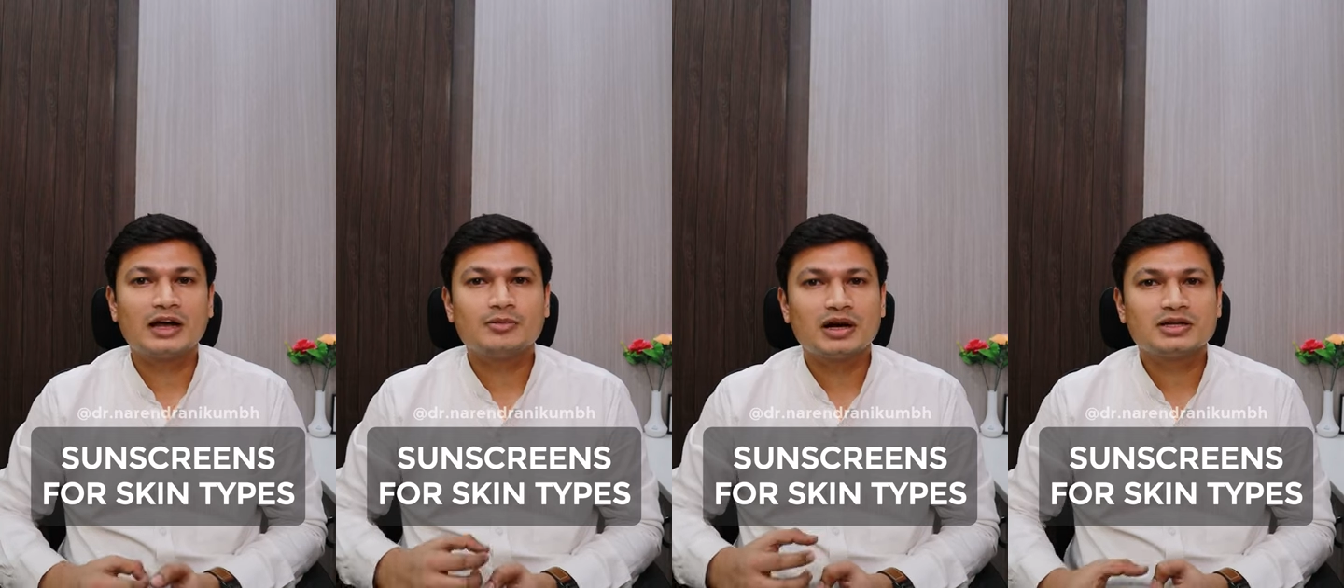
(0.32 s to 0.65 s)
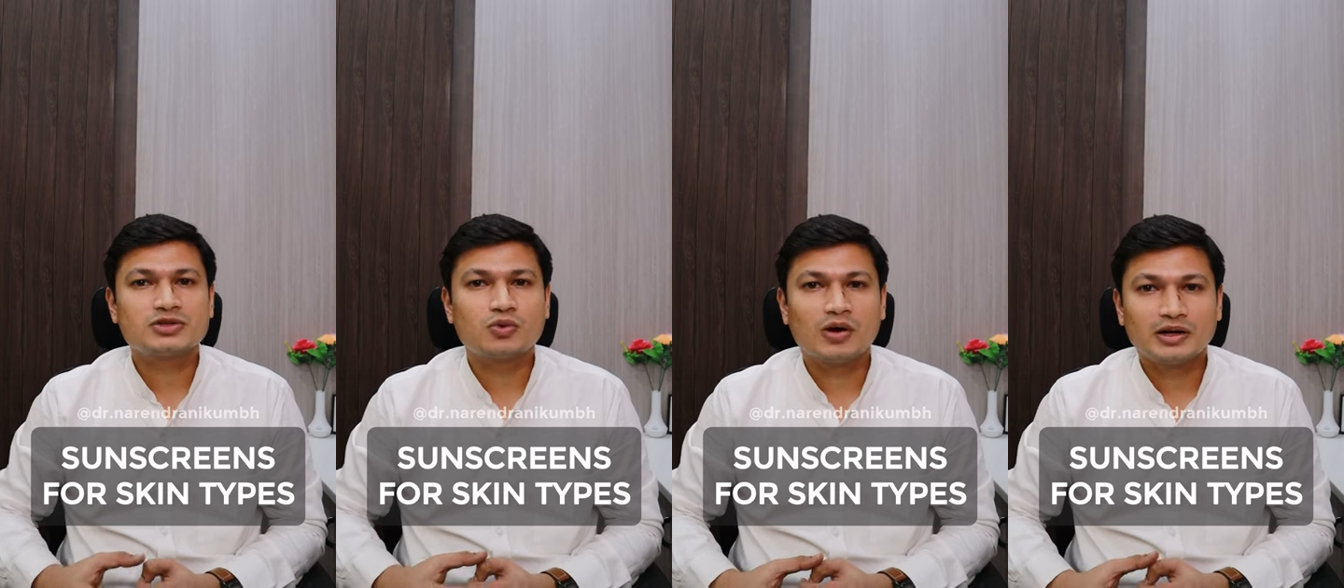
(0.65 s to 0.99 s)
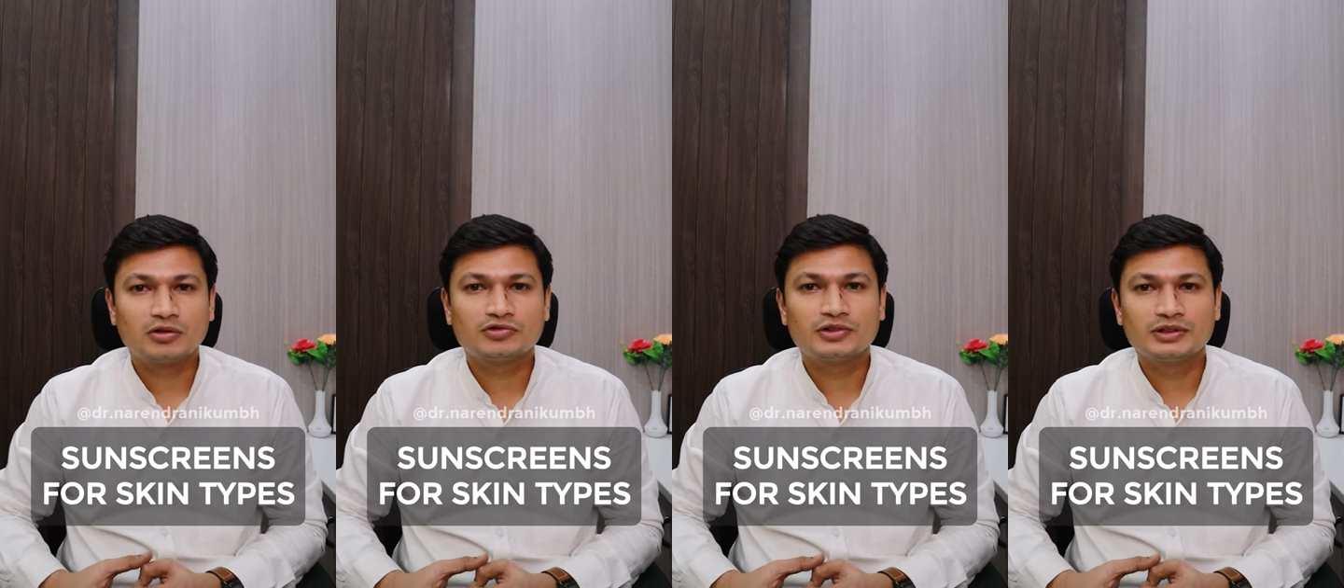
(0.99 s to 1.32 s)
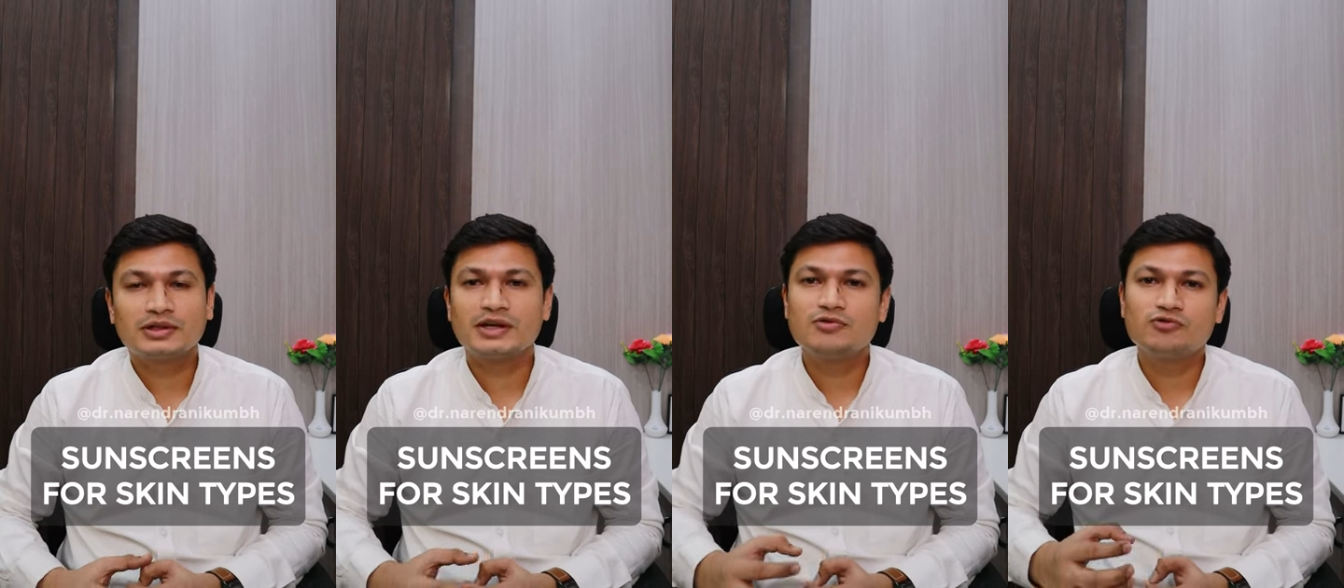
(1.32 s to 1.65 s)
I am asked quite
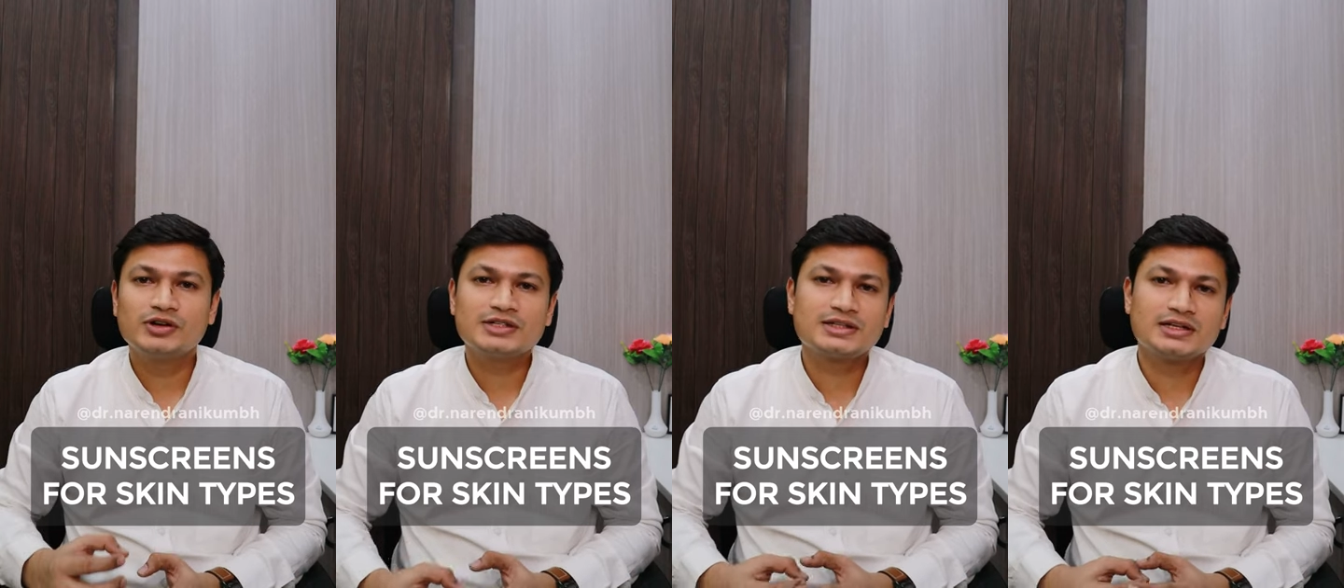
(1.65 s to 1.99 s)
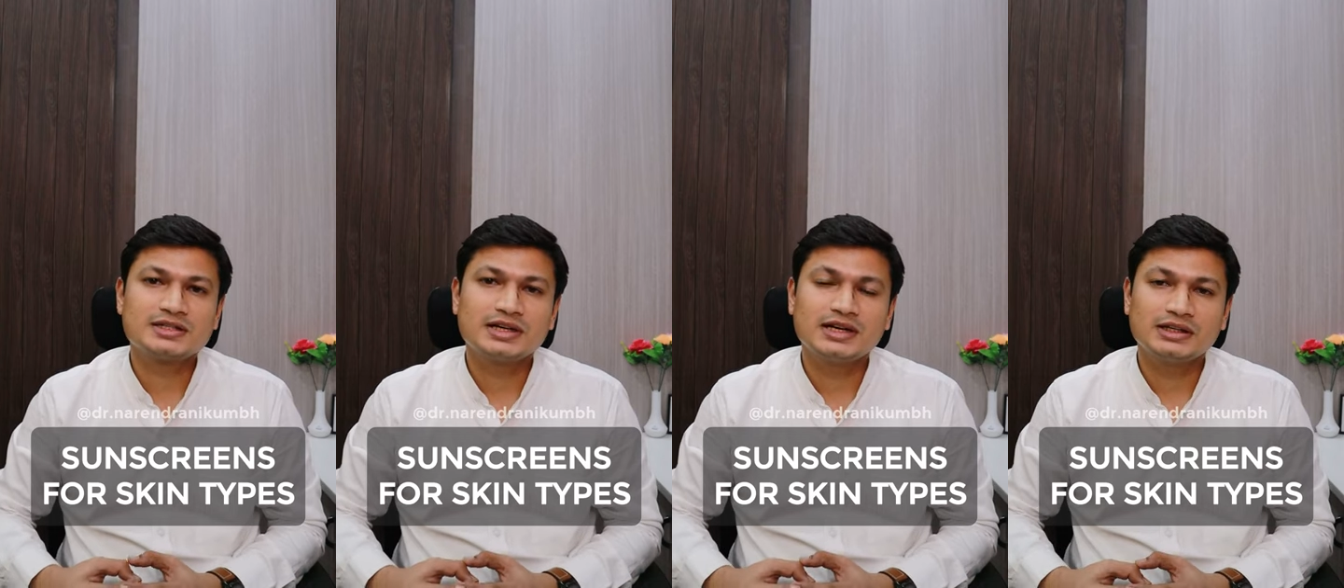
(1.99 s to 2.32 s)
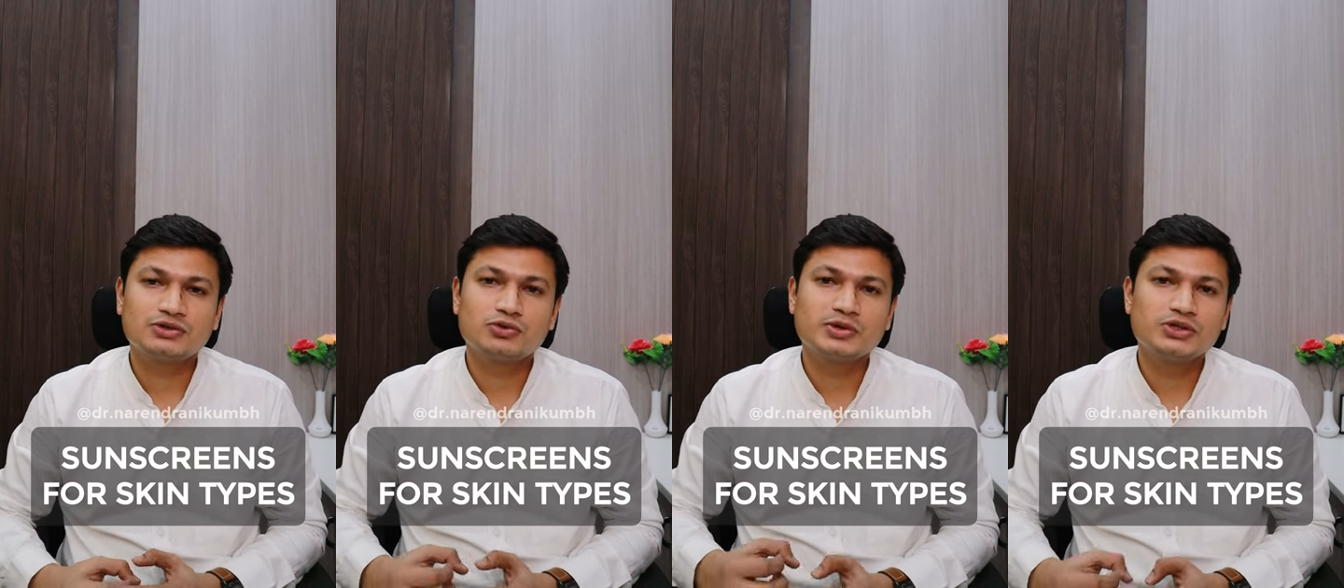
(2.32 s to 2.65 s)
often which sunscreen